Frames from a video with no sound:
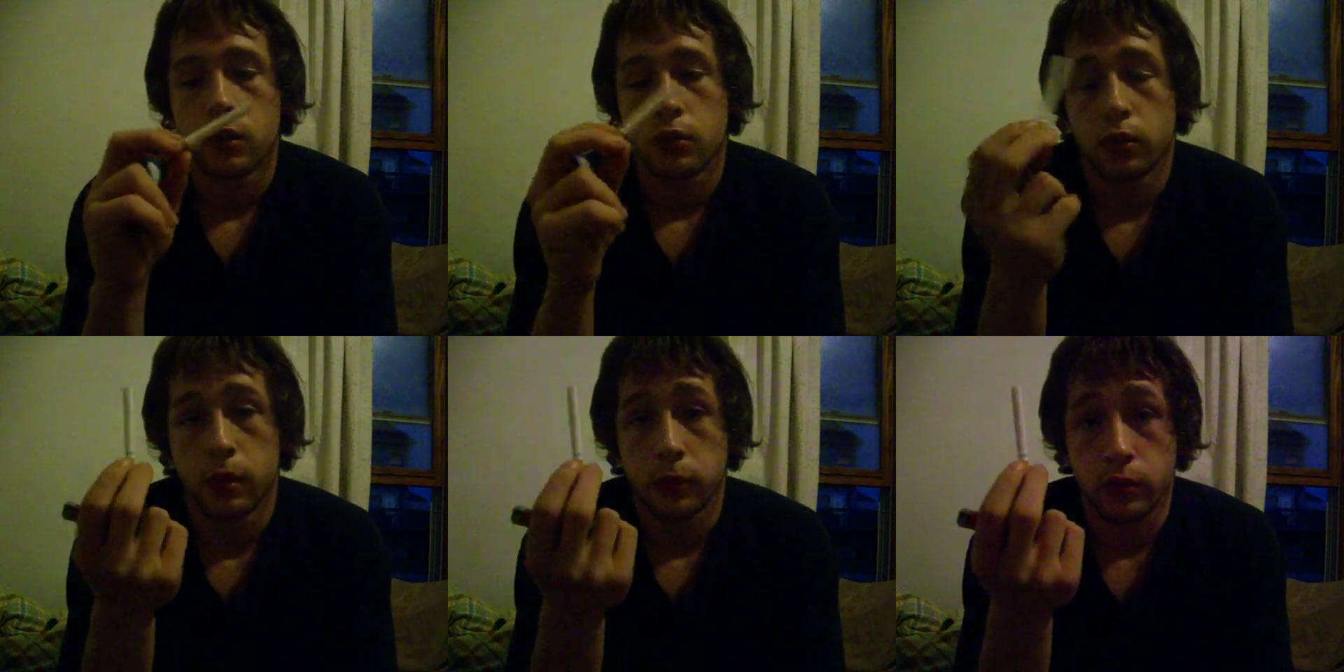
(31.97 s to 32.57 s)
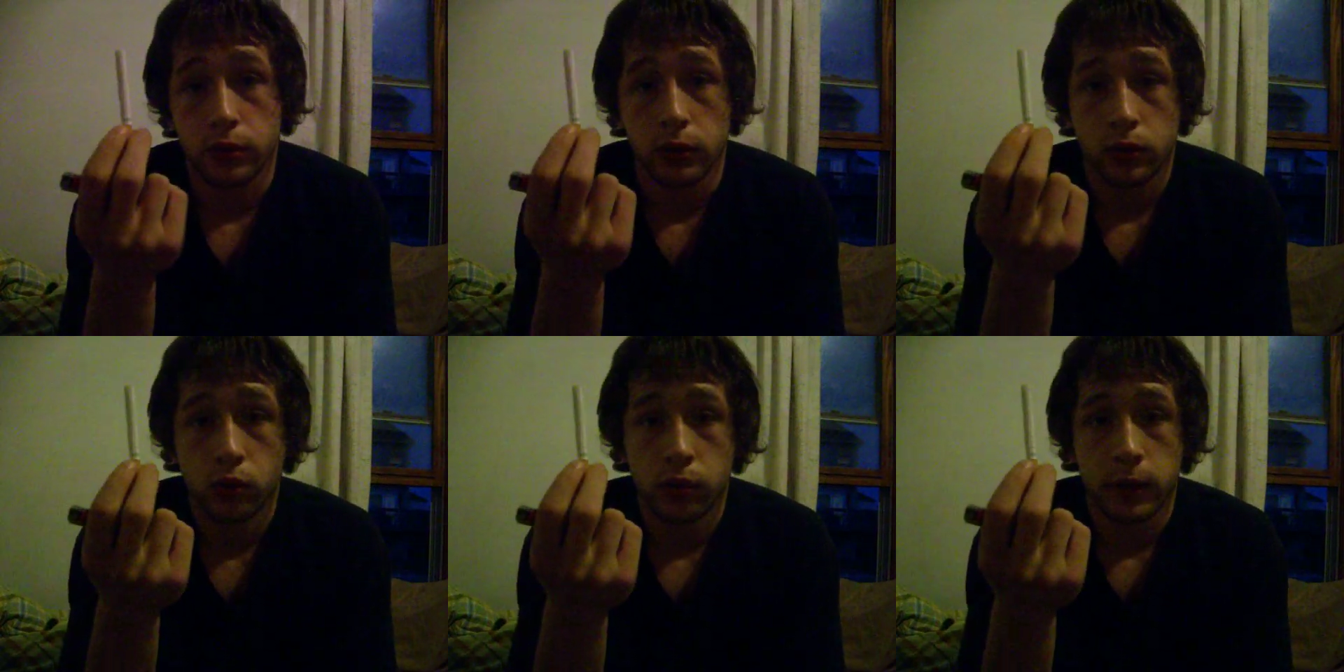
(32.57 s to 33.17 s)
So I'm using the
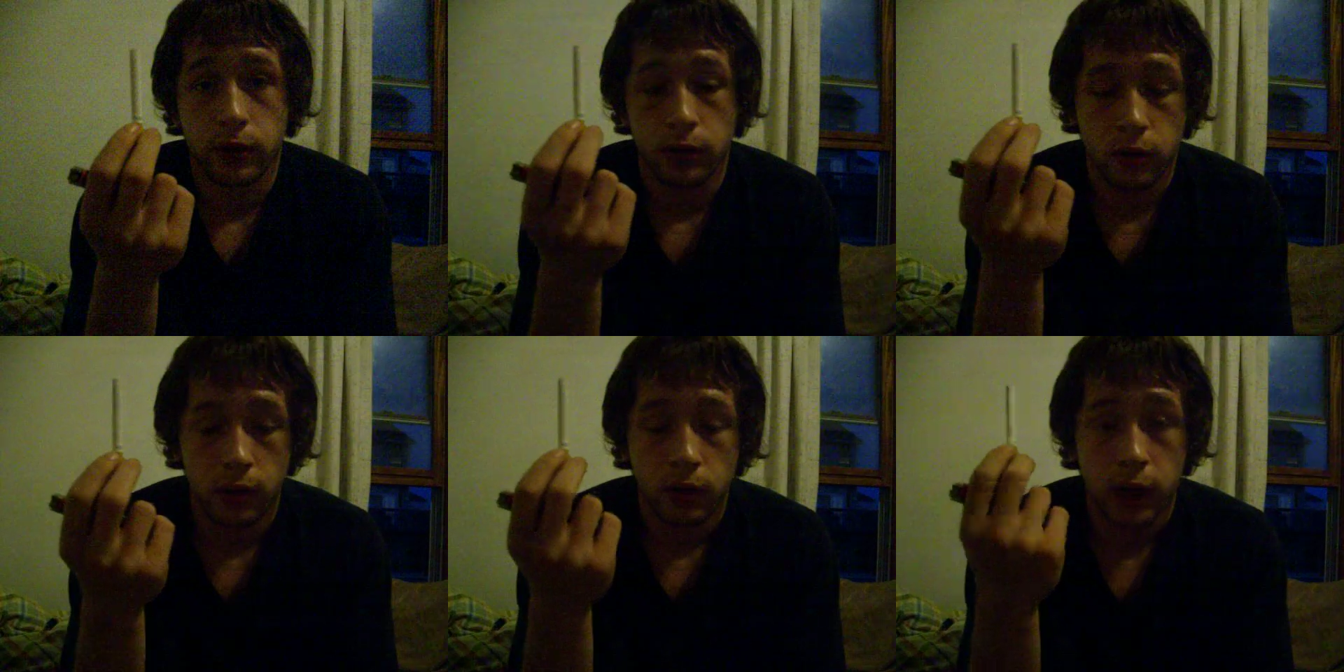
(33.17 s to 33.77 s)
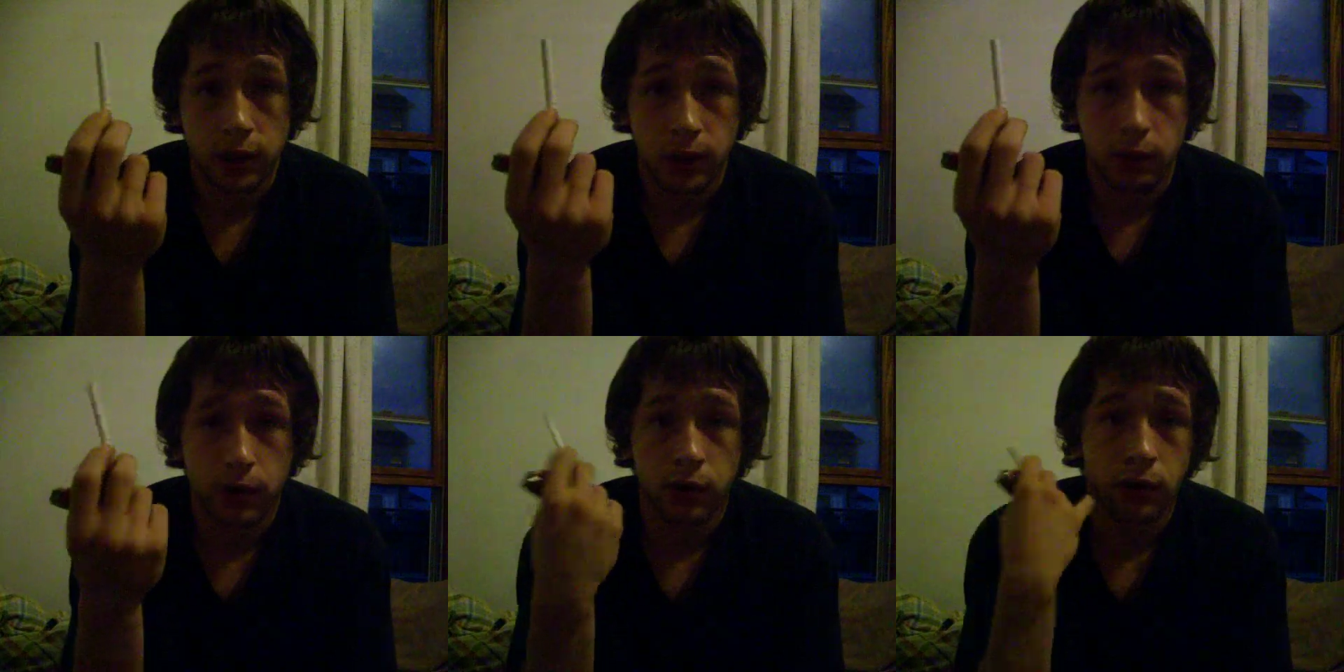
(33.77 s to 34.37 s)
Kool menthol. I like
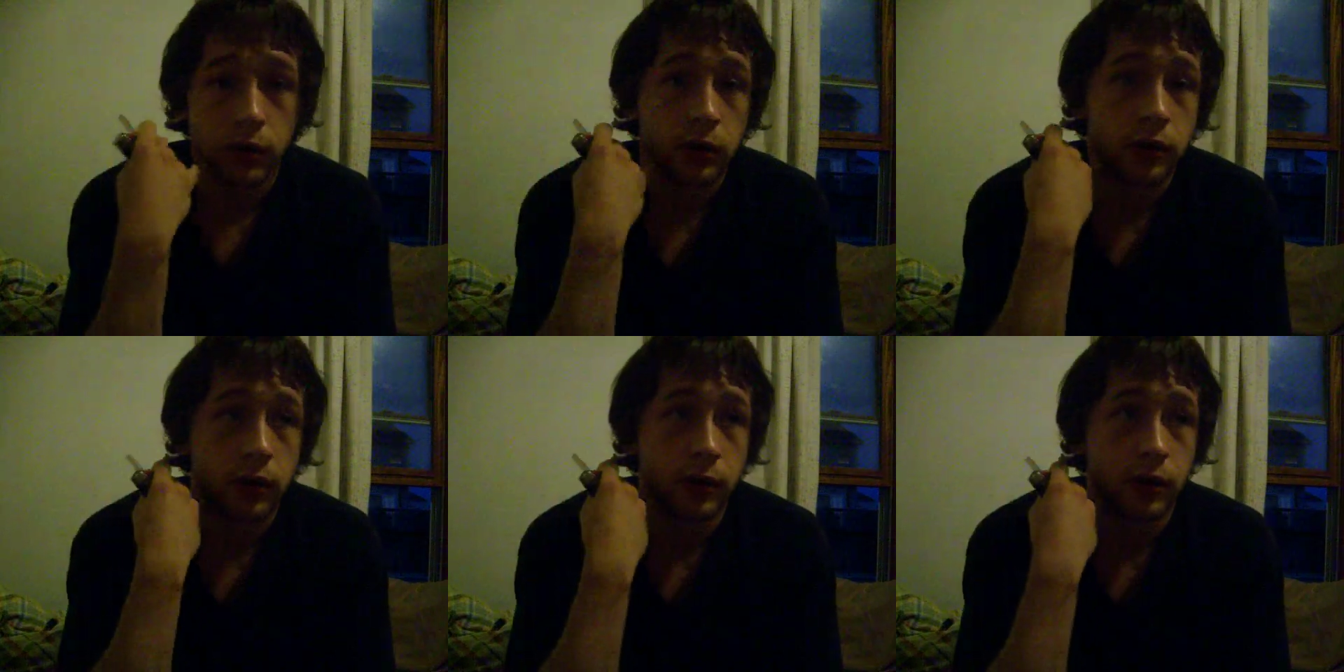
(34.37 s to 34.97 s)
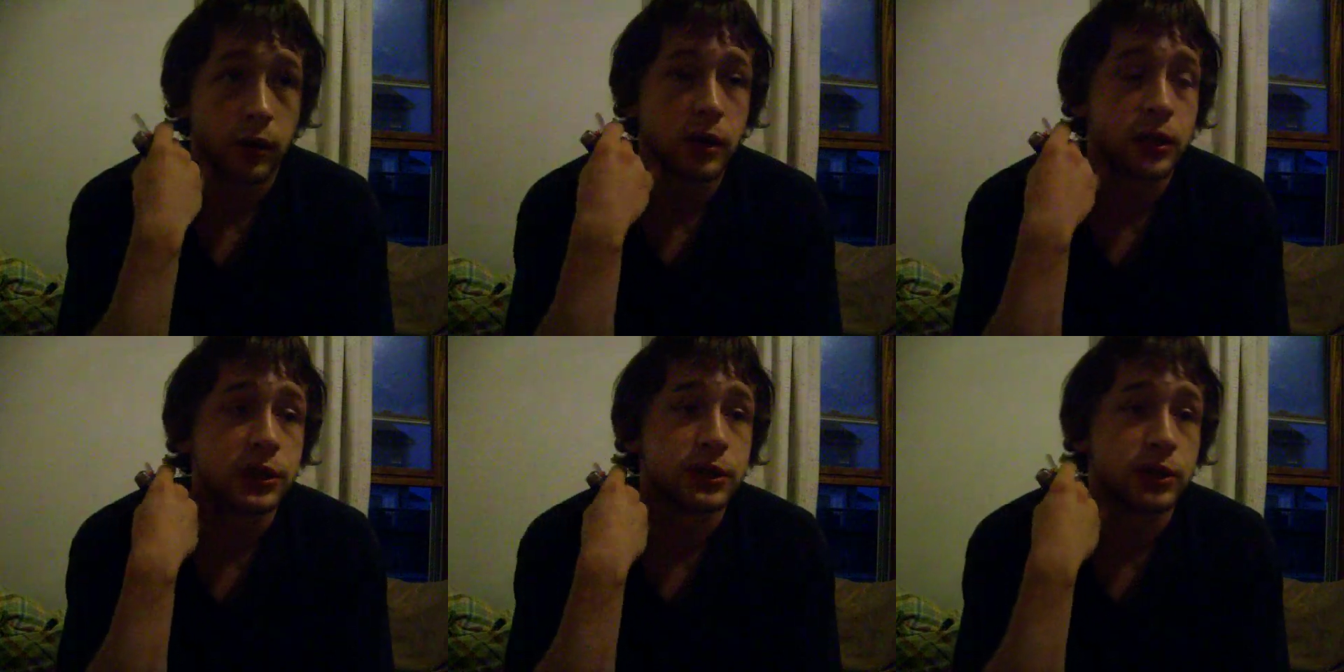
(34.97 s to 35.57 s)
menthol
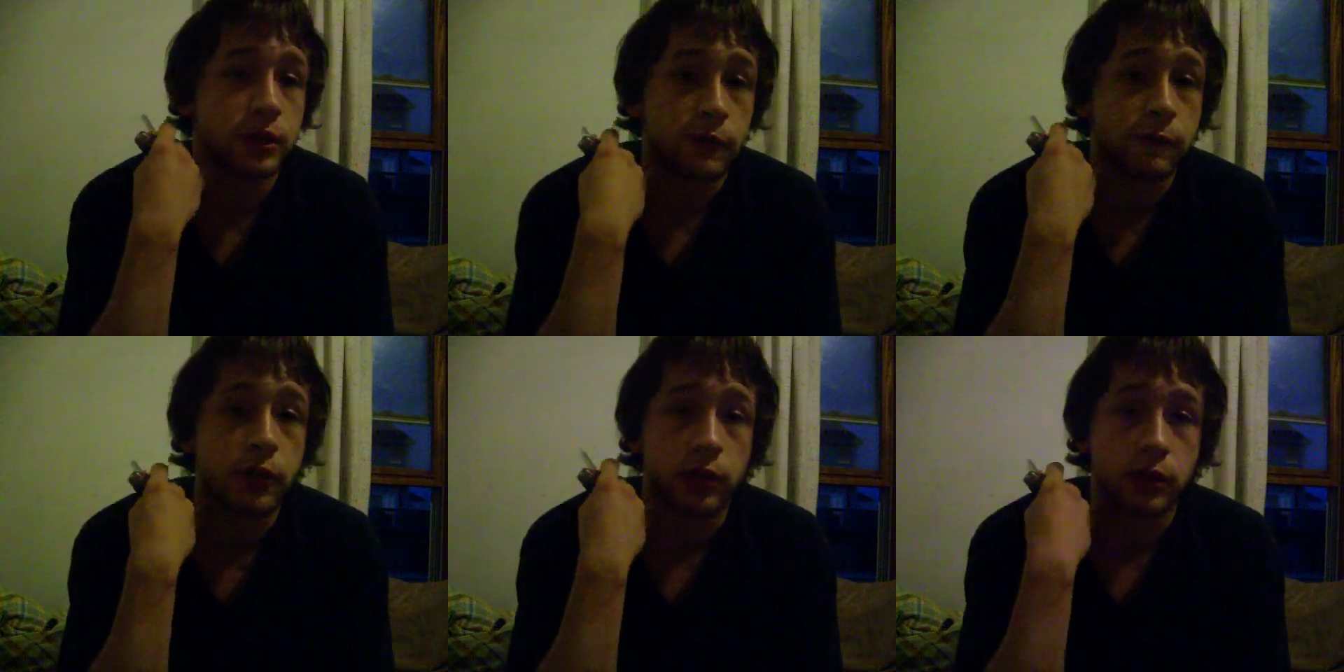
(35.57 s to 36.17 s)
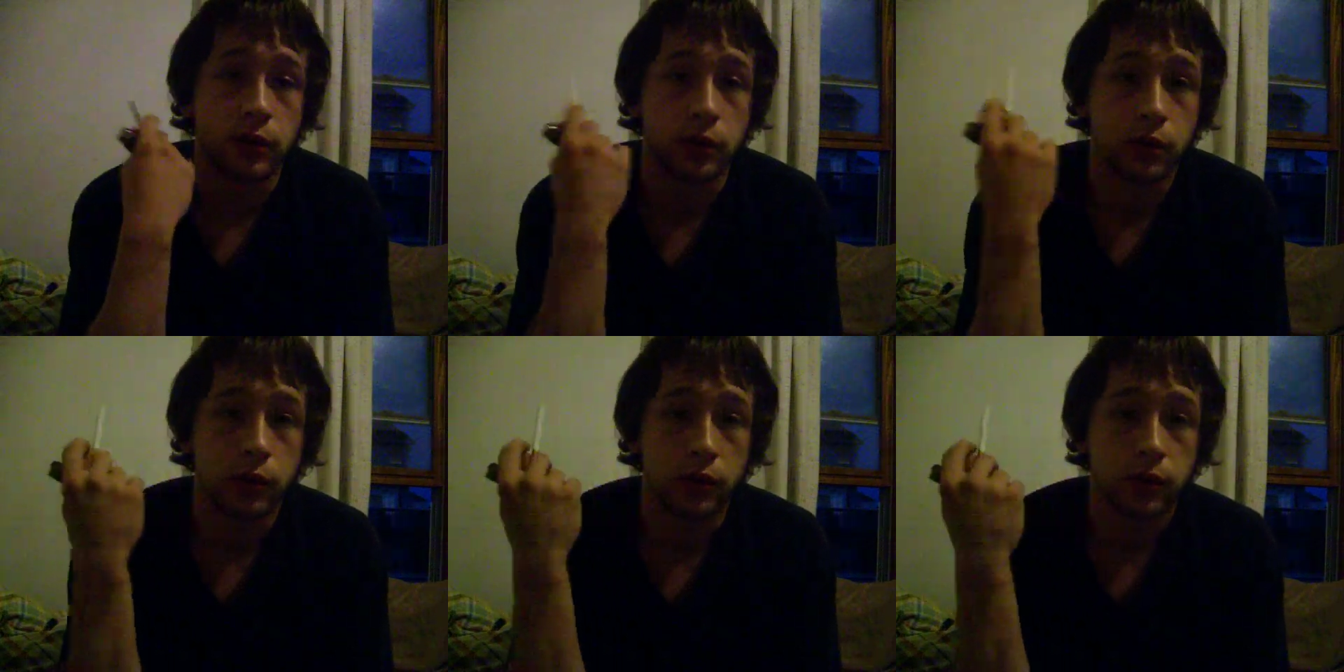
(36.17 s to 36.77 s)
because you can feel it in your
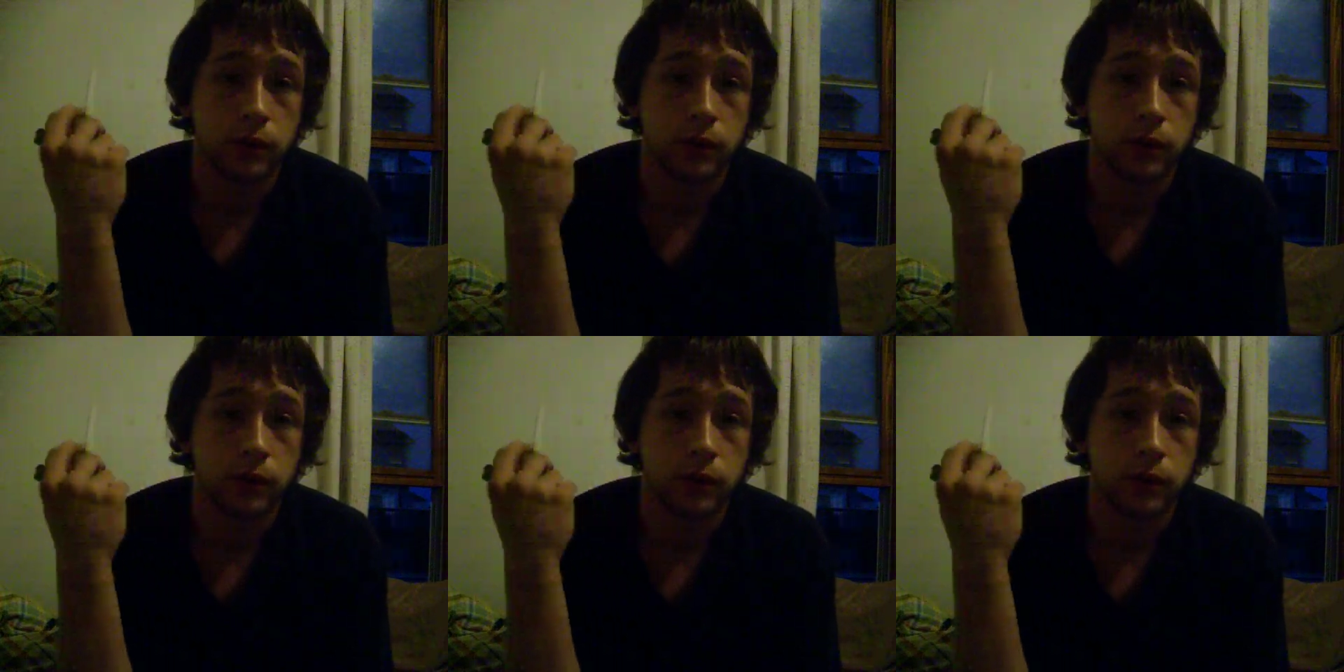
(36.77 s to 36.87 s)
throat.